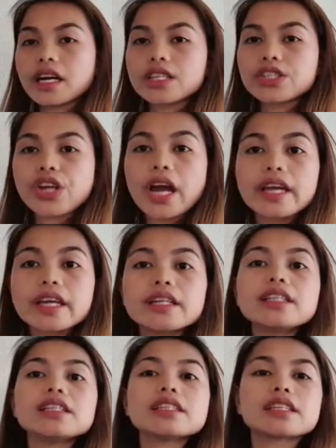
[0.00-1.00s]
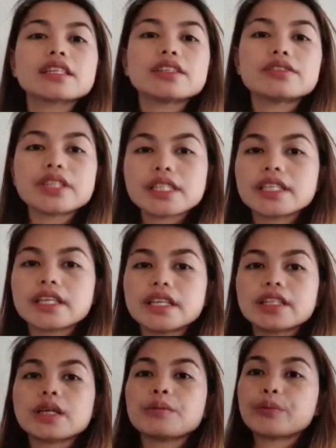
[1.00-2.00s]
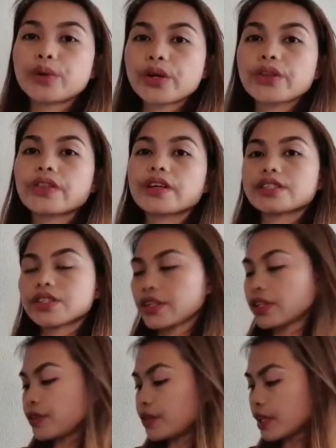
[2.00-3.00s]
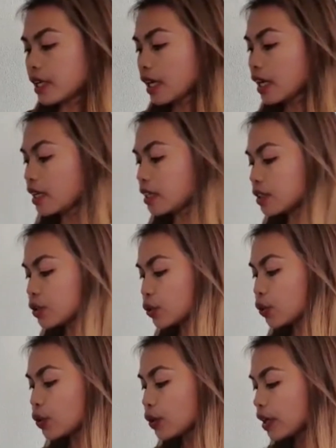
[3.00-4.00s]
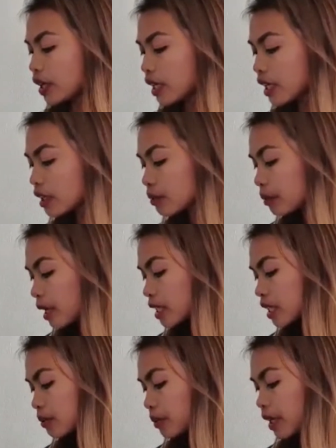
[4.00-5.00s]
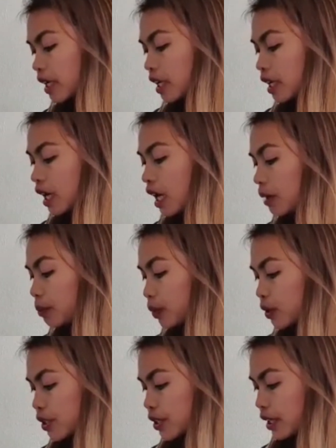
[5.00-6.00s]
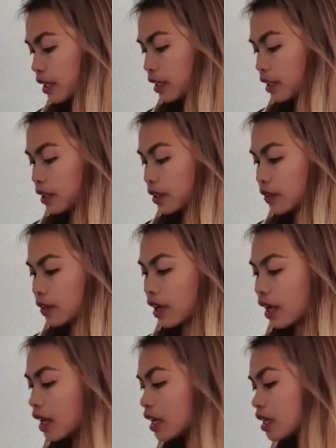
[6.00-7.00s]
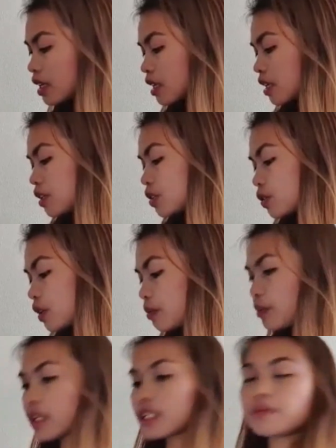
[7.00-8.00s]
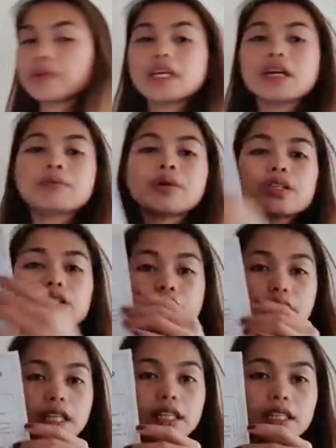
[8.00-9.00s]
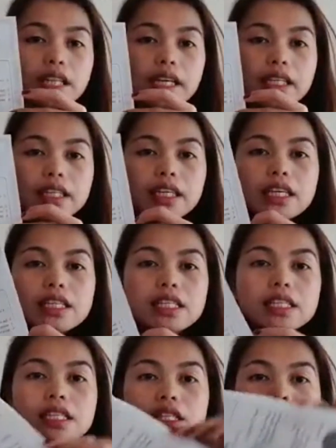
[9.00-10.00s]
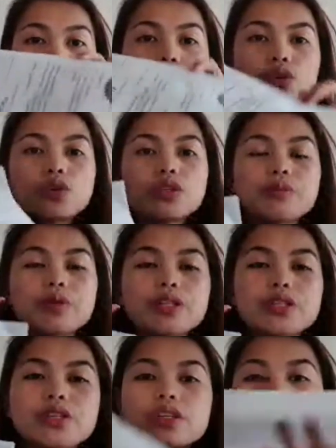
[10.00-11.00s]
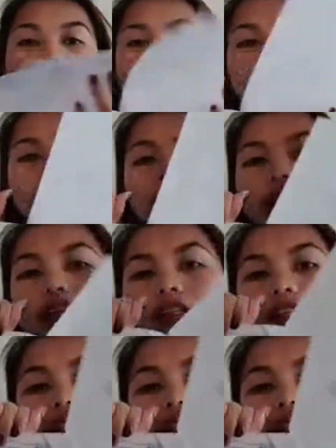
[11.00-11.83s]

child recent birth certificate. So it must be apostilled. Okay, so it must be apostilled like this. So the birth certificate,